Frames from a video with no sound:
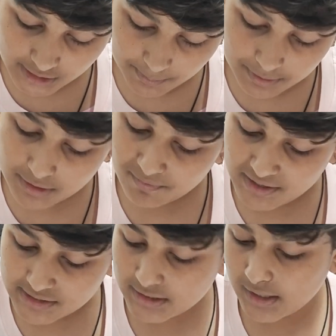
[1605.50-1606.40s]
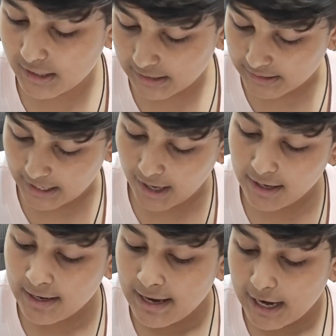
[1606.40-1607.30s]
kingdom in western
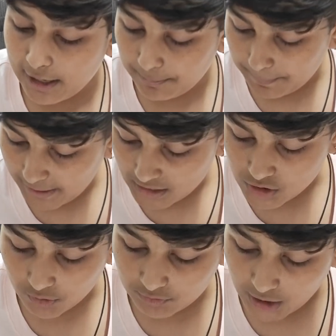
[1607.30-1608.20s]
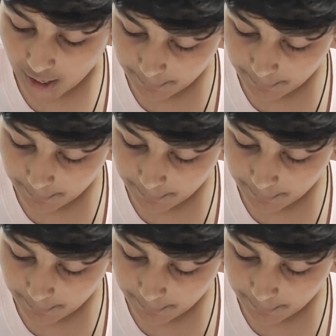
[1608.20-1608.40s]
India in parts of the